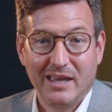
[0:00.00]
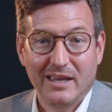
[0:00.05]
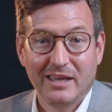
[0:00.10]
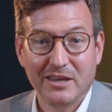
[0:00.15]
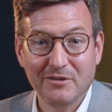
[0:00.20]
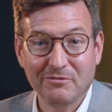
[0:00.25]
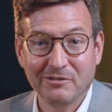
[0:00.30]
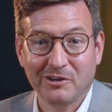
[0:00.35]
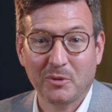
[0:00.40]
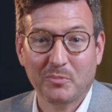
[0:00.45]

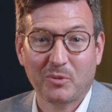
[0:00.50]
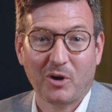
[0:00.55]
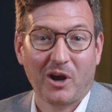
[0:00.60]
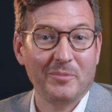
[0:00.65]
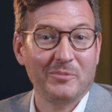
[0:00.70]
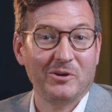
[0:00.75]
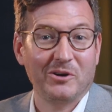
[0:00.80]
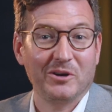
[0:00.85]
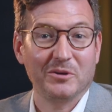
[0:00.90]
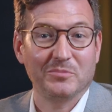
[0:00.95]
Given our
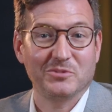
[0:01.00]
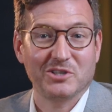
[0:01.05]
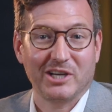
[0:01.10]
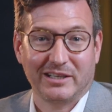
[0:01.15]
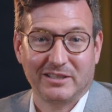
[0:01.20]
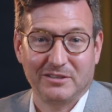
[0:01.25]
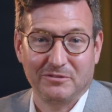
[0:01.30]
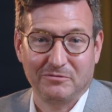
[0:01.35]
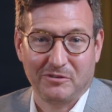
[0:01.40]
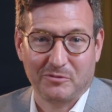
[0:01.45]
primary
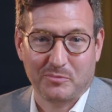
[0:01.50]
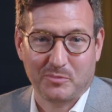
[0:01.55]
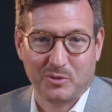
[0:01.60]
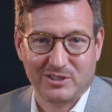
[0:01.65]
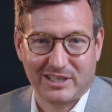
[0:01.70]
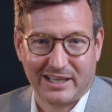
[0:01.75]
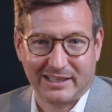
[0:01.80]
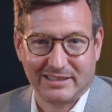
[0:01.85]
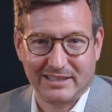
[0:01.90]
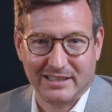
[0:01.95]
objective of
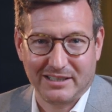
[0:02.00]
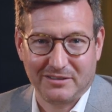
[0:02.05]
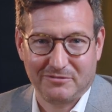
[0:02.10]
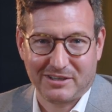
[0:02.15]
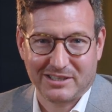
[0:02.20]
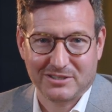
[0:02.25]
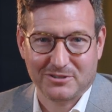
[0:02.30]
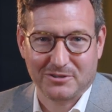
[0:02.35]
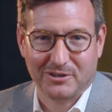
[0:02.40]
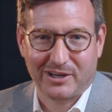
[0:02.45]
protecting
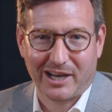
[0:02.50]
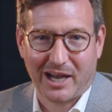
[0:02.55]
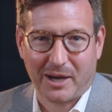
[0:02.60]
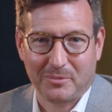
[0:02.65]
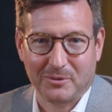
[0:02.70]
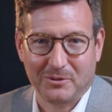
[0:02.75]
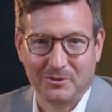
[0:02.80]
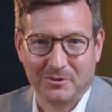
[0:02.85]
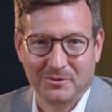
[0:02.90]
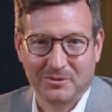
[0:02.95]
investor
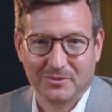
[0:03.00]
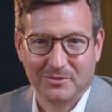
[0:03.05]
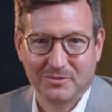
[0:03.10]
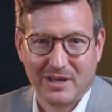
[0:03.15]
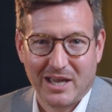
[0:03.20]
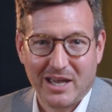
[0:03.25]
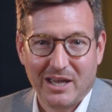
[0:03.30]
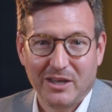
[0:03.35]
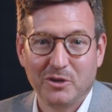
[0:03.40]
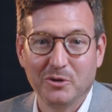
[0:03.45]
capital,
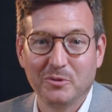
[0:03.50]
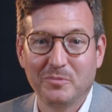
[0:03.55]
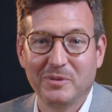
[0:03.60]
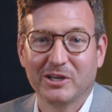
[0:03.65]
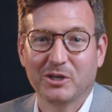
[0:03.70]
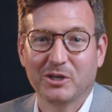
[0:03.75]
you'd be